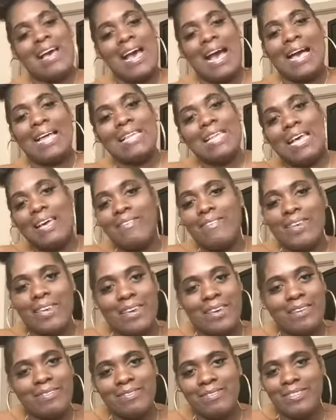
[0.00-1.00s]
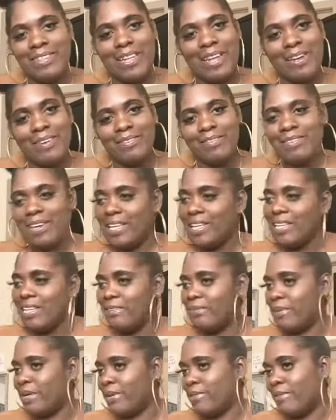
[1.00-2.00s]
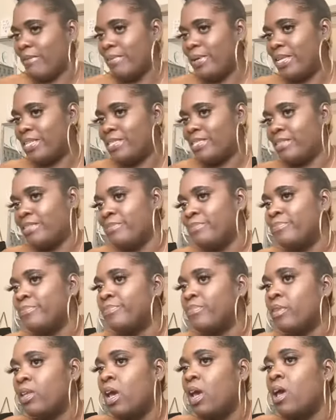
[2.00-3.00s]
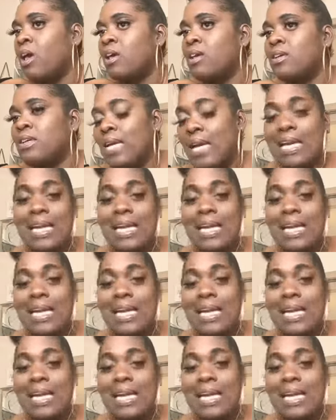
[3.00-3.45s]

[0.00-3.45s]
I love it. You know, I love it.